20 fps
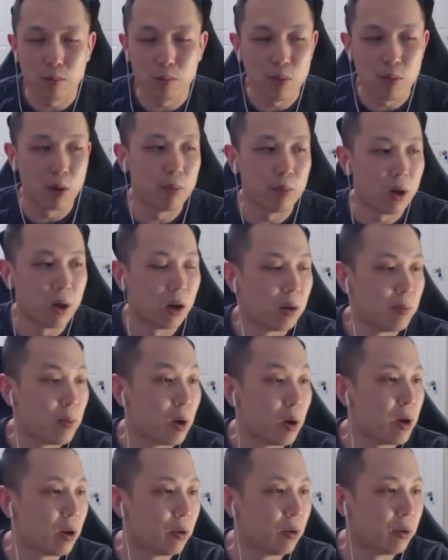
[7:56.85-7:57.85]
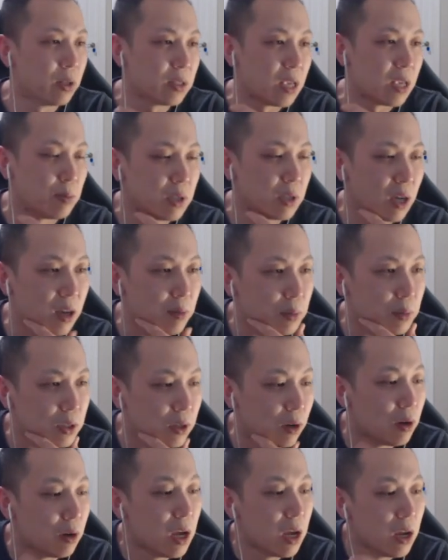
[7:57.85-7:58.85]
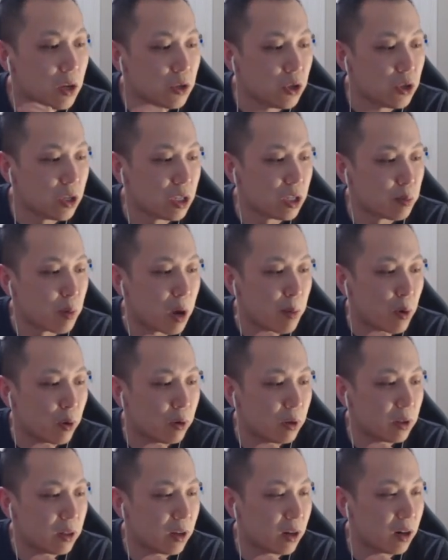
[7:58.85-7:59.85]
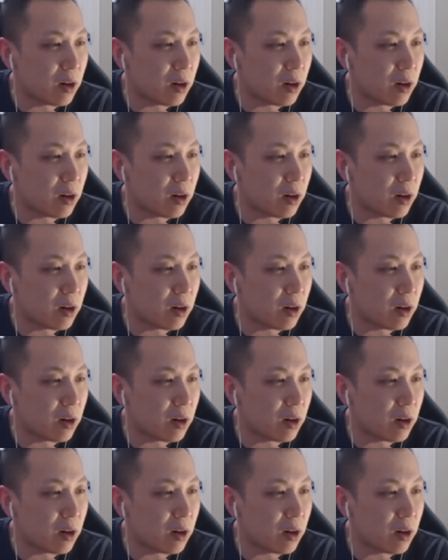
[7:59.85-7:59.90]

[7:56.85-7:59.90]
Melmetal at the same time. So GG's to my opponent there.